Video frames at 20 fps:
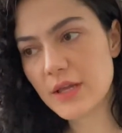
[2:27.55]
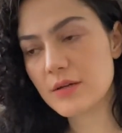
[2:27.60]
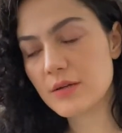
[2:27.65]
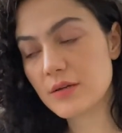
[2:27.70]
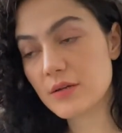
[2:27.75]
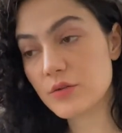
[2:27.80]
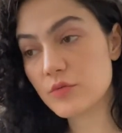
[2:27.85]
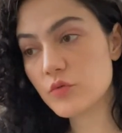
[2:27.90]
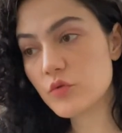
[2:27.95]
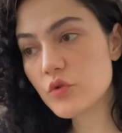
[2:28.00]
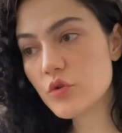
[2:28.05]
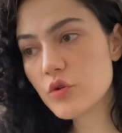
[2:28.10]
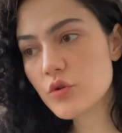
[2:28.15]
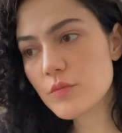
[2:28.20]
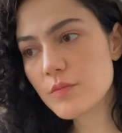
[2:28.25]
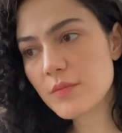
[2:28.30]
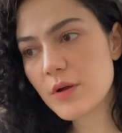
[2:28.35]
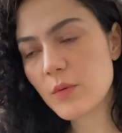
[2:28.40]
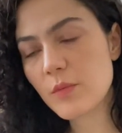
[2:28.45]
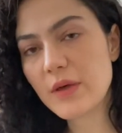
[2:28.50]
a
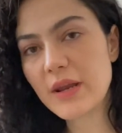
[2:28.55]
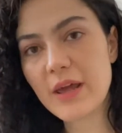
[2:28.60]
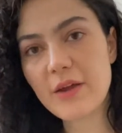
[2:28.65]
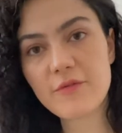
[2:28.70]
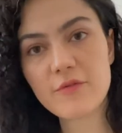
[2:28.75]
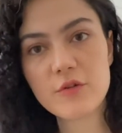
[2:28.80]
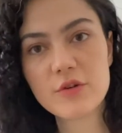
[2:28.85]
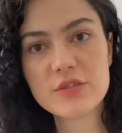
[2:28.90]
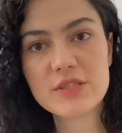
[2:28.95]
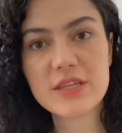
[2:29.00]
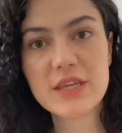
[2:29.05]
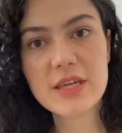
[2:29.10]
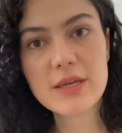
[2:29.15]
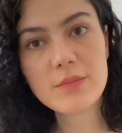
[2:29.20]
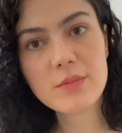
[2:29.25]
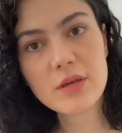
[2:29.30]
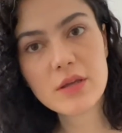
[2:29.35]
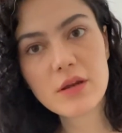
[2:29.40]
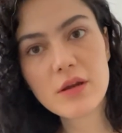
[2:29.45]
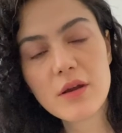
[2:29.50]
room when I first
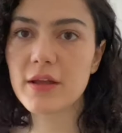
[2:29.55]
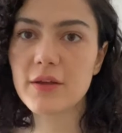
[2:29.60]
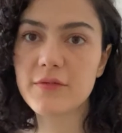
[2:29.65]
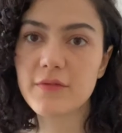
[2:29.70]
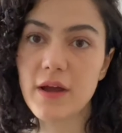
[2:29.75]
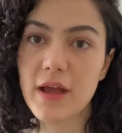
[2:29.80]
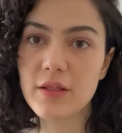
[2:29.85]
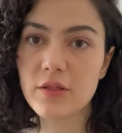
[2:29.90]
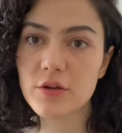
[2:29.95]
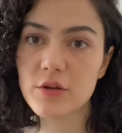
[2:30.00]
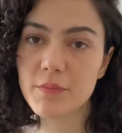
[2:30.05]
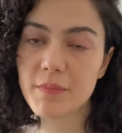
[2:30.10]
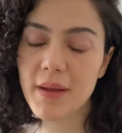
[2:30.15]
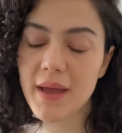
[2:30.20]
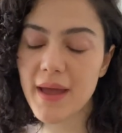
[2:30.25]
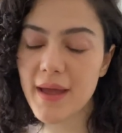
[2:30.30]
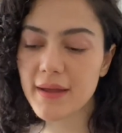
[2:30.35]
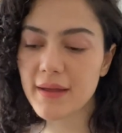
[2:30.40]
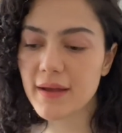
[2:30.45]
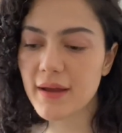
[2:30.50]
came here, if I look
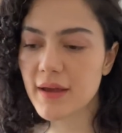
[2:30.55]
back,